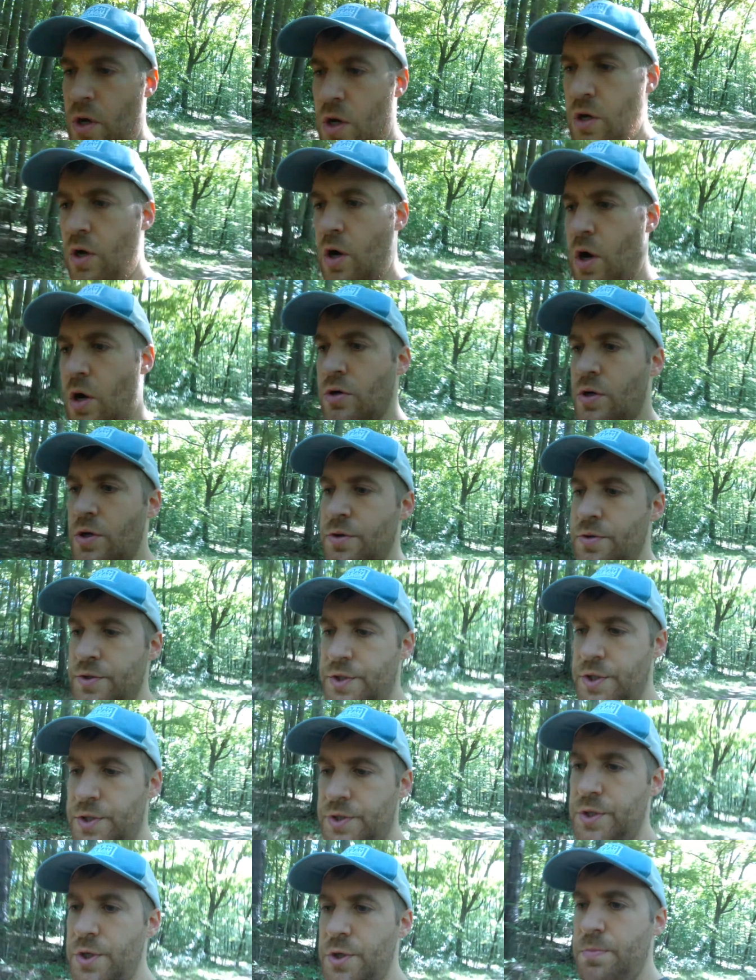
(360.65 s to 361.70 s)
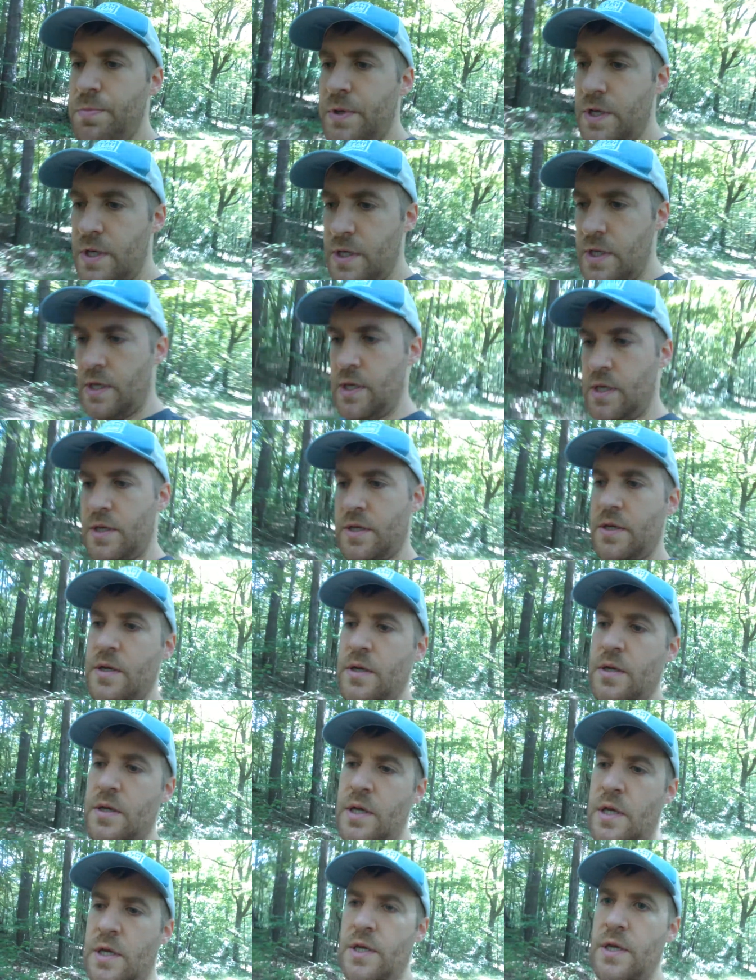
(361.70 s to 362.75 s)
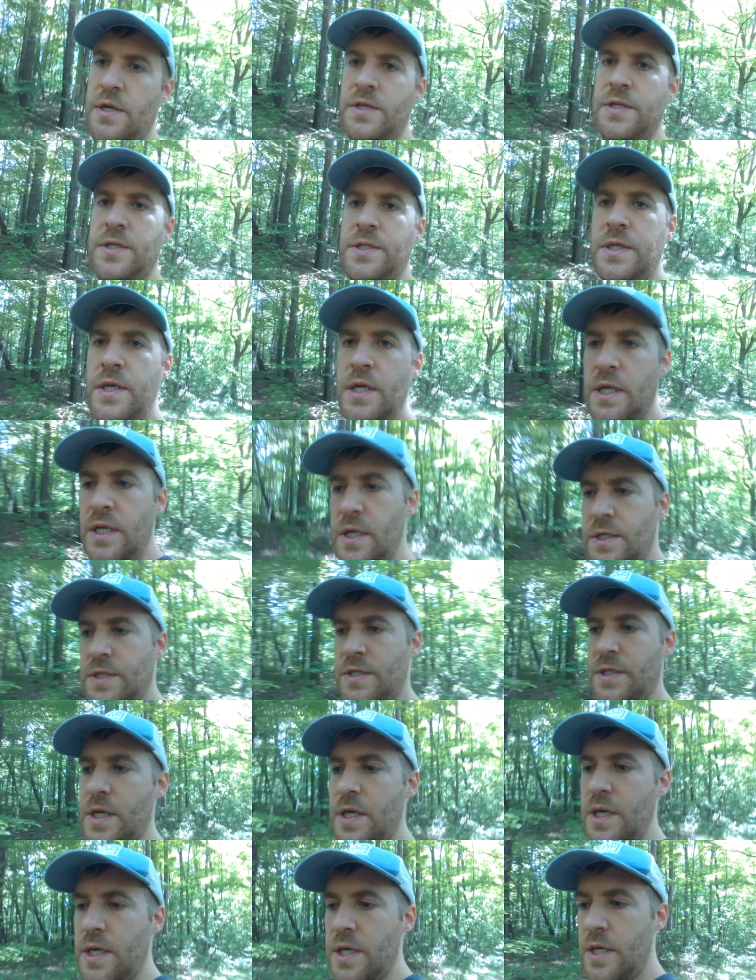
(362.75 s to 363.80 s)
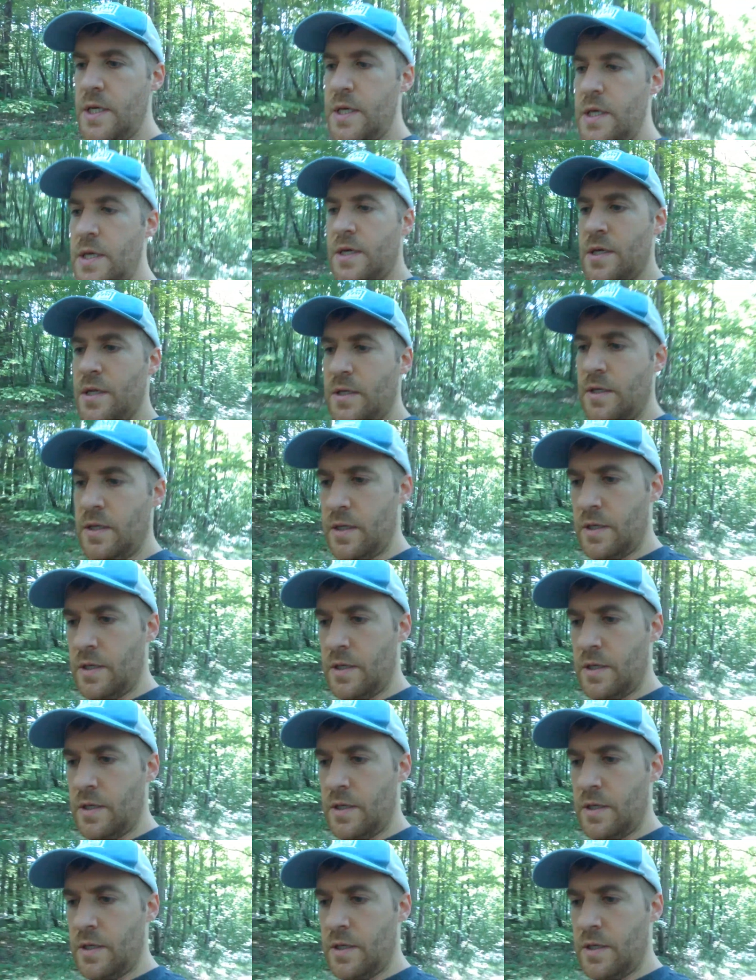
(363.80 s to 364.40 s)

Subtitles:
our own stupid CDC and